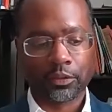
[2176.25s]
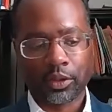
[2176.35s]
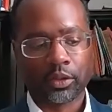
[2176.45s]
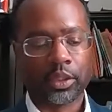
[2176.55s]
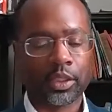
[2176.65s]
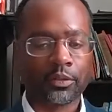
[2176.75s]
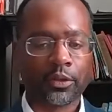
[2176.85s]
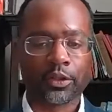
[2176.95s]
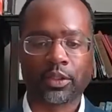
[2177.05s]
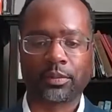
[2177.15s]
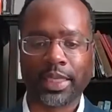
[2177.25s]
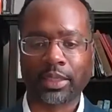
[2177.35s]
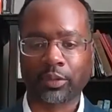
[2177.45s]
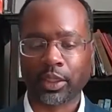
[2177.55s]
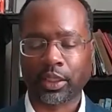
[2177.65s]
you know good versus
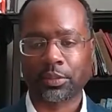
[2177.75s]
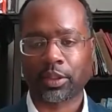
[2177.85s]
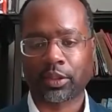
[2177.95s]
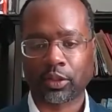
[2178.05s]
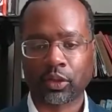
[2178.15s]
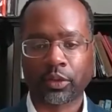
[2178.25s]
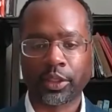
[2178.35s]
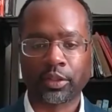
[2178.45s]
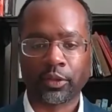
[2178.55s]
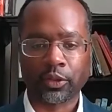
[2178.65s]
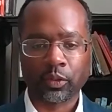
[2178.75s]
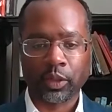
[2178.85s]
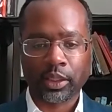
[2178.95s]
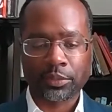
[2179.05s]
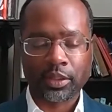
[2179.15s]
bad when it comes to stories versus when it comes